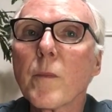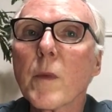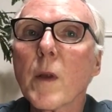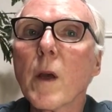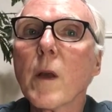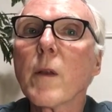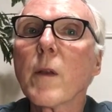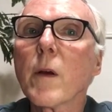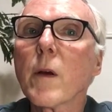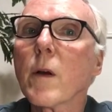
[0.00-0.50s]

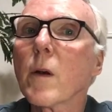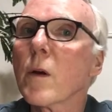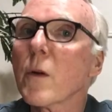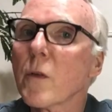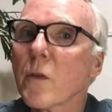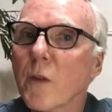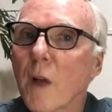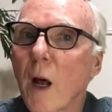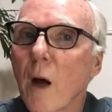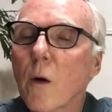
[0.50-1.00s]
their
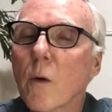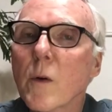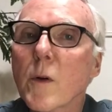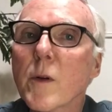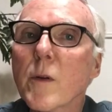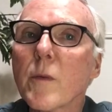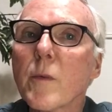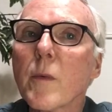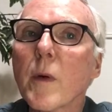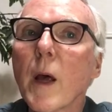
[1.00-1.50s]
Stout,
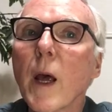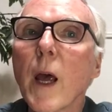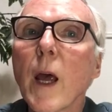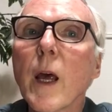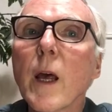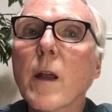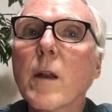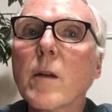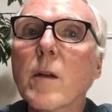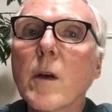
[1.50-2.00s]

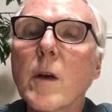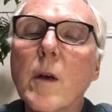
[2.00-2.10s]
and